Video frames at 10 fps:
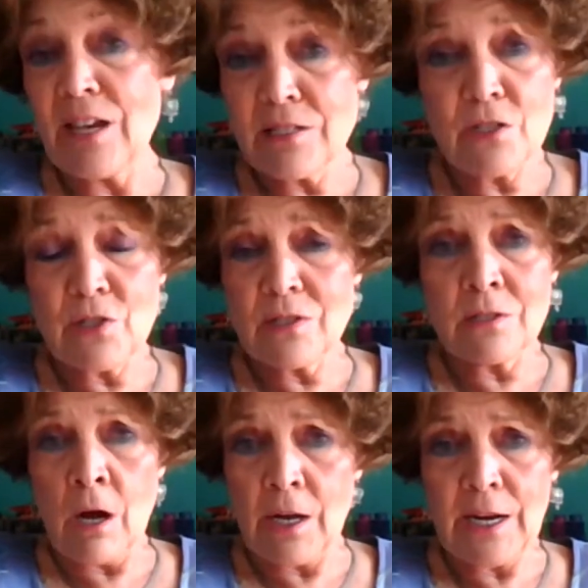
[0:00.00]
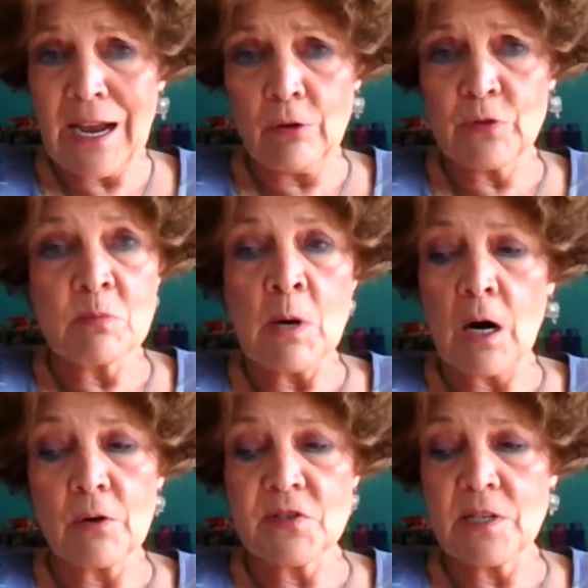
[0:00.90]
that's just not how
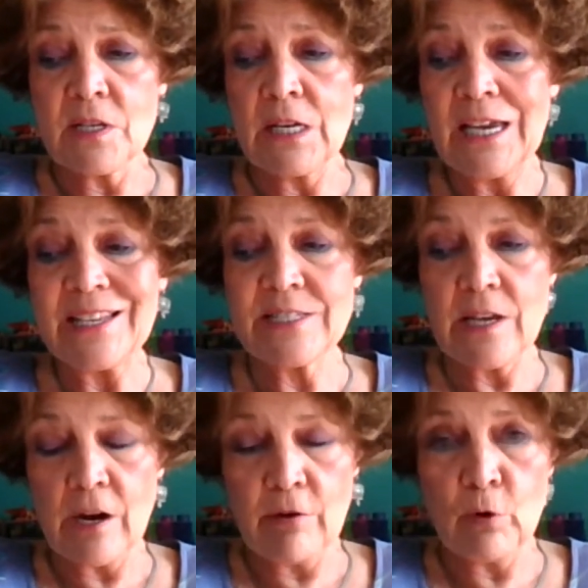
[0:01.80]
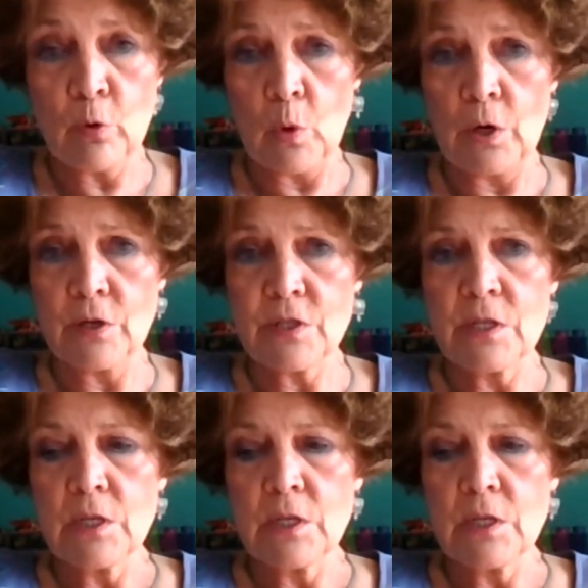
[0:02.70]
democracy has ever worked.